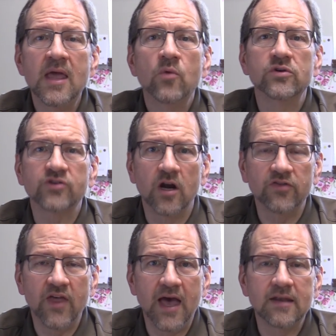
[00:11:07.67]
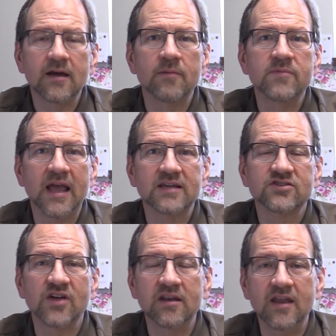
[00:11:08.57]
We'll start that um, next
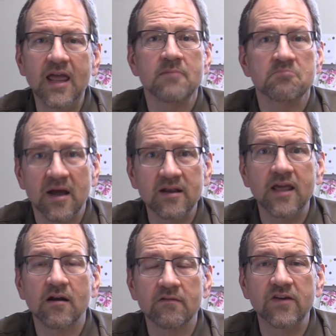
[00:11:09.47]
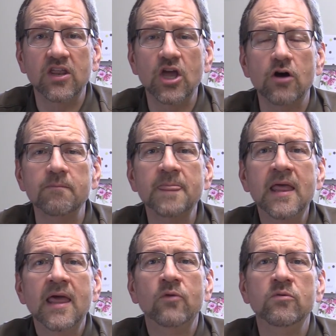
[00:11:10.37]
Sunday and Monday in our video. And
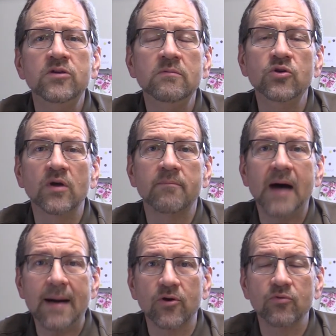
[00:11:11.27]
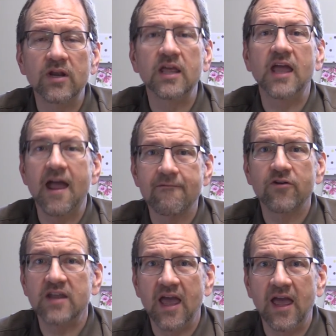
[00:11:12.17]
we'll be, you'll be doing a Bible reading
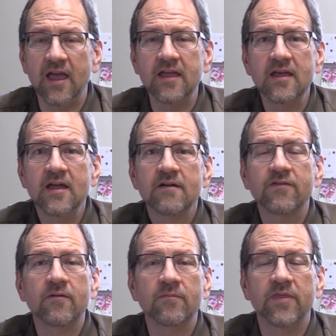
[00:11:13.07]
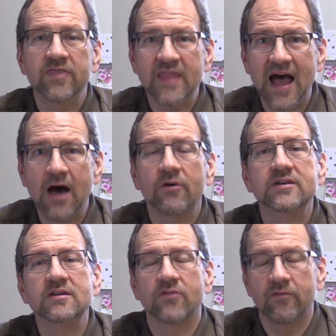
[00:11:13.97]
every day from now
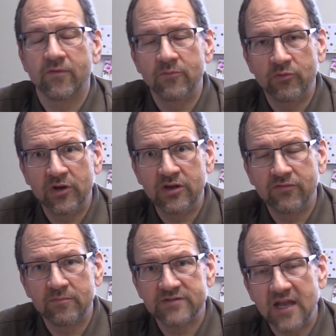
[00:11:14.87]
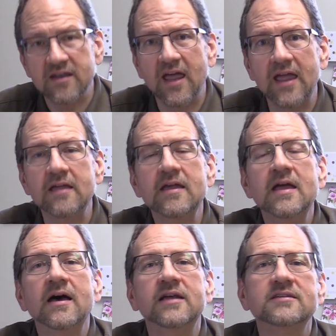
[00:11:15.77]
until from, from when from Sunday
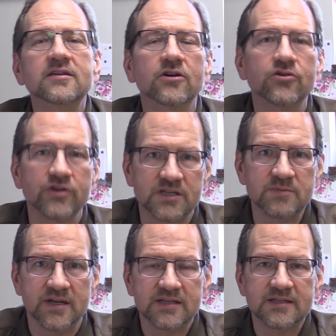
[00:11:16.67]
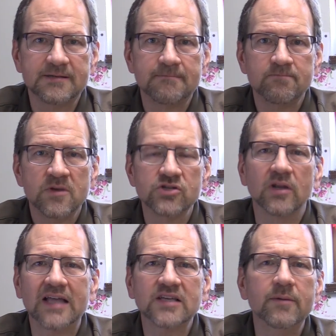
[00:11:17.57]
until Christmas. So
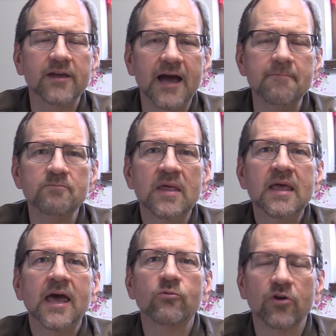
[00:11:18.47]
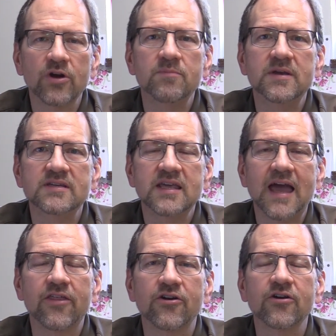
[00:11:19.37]
lots coming up, and we're going to be
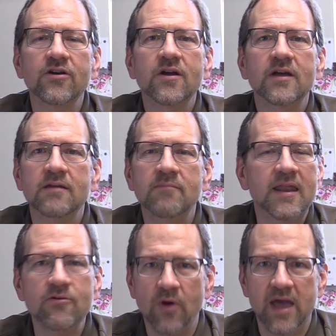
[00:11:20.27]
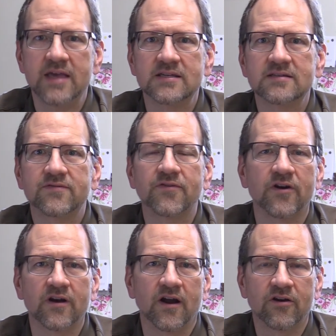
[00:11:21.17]
together in many ways
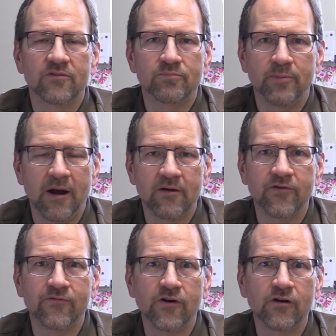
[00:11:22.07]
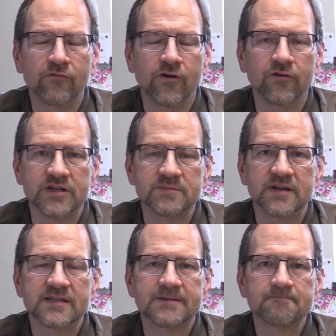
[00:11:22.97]
for our, uh, preparing for, for for
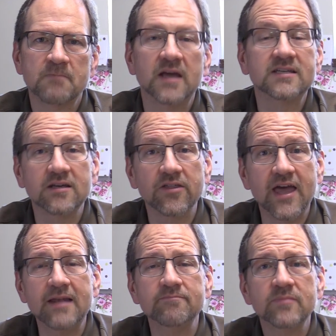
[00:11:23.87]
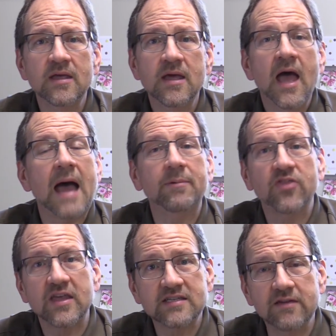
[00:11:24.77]
Christmas. Until then, happy
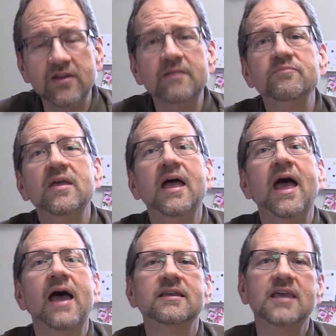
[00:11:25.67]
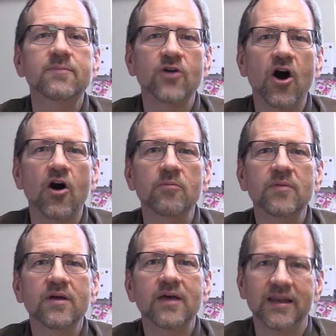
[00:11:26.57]
Thanksgiving and keep
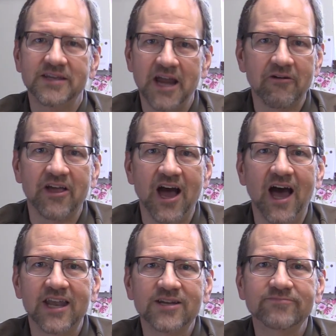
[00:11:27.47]
calm and carry God.